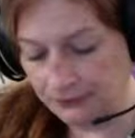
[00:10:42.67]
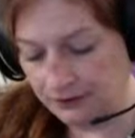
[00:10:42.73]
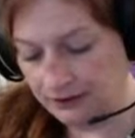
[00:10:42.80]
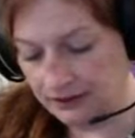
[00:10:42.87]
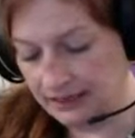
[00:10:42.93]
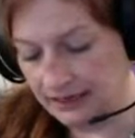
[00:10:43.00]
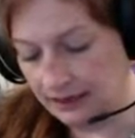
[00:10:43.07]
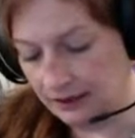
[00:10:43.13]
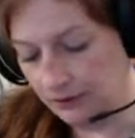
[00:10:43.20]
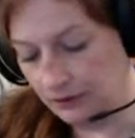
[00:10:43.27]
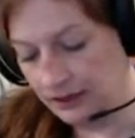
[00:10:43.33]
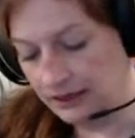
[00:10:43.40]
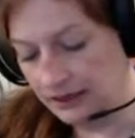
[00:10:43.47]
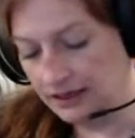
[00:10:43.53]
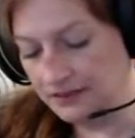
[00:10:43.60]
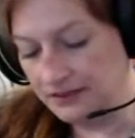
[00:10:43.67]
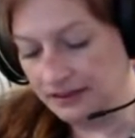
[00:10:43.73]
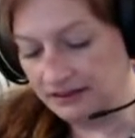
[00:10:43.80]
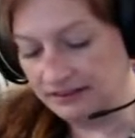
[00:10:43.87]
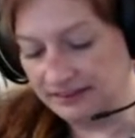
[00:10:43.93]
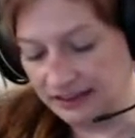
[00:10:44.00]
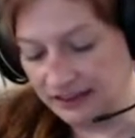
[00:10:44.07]
Now, the
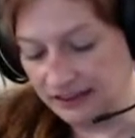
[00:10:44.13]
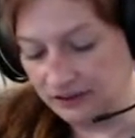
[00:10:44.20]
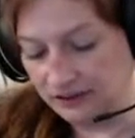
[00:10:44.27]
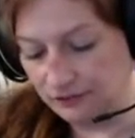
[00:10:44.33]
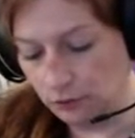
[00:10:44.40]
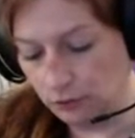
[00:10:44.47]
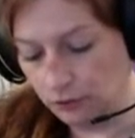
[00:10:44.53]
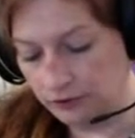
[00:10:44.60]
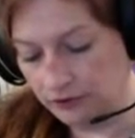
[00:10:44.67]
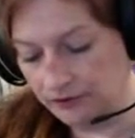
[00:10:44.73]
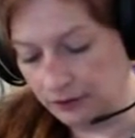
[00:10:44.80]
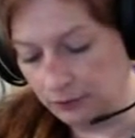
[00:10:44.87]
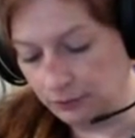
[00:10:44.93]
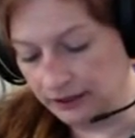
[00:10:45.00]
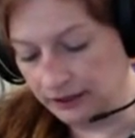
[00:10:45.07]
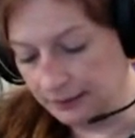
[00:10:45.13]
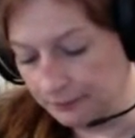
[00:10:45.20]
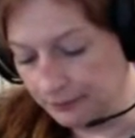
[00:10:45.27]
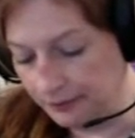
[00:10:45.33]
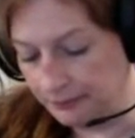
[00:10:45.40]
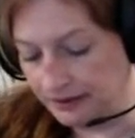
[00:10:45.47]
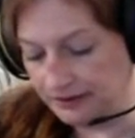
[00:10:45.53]
executive order that will
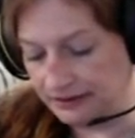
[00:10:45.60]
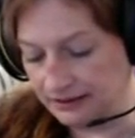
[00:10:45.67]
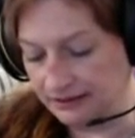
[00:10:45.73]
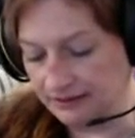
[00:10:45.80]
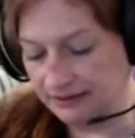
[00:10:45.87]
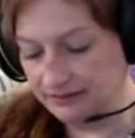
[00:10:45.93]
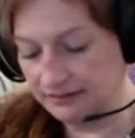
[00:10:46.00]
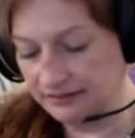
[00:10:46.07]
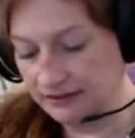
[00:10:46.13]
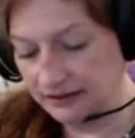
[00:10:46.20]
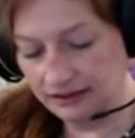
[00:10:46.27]
implement this,